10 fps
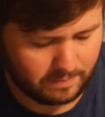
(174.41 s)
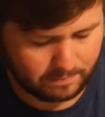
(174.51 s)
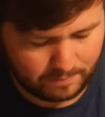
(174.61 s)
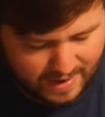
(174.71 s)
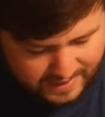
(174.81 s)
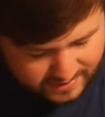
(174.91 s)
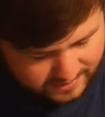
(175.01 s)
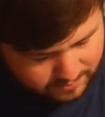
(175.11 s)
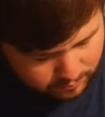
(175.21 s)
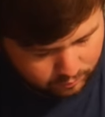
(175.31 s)
make
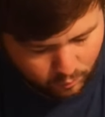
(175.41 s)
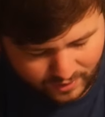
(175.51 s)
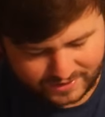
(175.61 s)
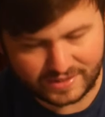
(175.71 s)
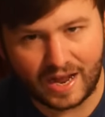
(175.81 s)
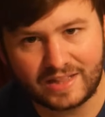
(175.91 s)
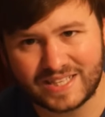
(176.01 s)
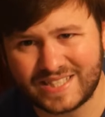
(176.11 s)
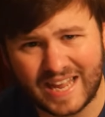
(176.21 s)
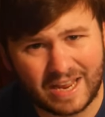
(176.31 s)
the one side the
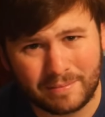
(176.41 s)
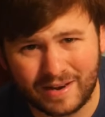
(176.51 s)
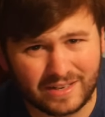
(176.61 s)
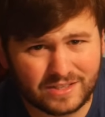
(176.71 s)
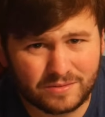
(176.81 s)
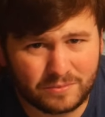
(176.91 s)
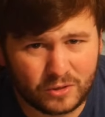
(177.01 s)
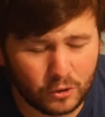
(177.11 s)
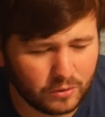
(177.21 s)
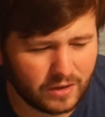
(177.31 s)
same and it's you
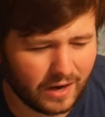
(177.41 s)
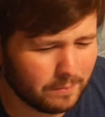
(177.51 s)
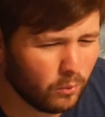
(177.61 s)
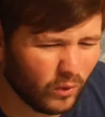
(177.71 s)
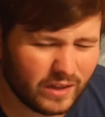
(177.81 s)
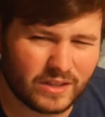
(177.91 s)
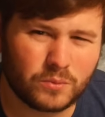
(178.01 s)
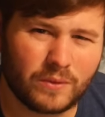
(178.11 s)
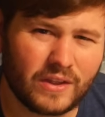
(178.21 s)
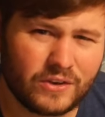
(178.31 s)
know kind of pointless
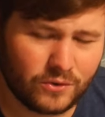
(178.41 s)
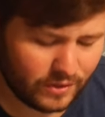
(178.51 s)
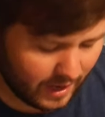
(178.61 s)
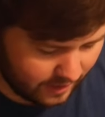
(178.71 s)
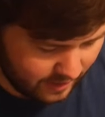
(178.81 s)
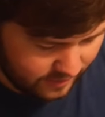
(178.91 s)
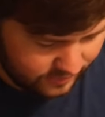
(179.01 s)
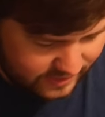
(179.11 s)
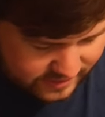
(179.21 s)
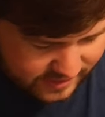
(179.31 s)
when they do that
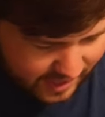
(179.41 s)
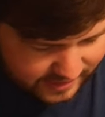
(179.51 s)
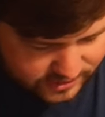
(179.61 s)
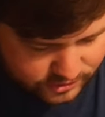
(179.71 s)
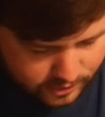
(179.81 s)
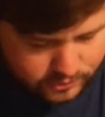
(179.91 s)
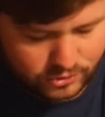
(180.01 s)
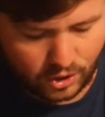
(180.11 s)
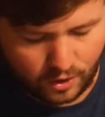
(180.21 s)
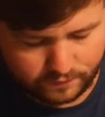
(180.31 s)
this side is so
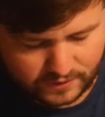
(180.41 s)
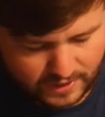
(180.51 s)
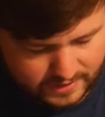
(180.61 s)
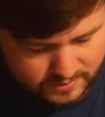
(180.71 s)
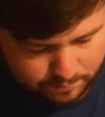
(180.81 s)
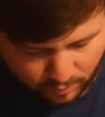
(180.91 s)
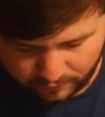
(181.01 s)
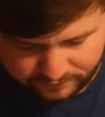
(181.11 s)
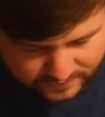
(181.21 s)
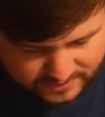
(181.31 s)
soft it's
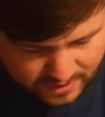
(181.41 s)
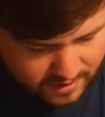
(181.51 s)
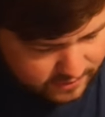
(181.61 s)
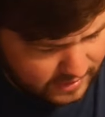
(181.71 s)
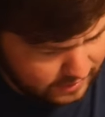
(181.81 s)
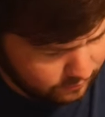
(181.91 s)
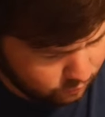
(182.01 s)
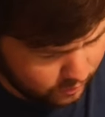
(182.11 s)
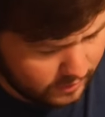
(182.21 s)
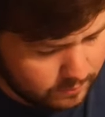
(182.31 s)
perfect they
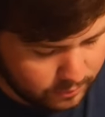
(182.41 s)
really